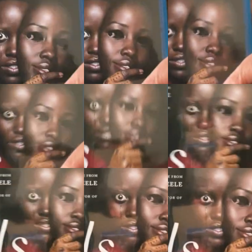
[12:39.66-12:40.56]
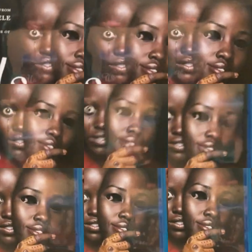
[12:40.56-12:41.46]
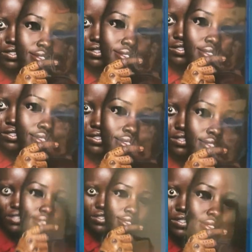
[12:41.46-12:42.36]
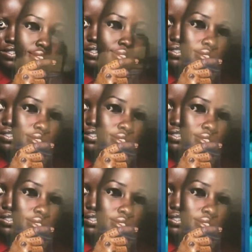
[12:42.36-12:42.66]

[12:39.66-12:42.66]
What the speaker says: first one is Us. If you haven't seen this movie, you need to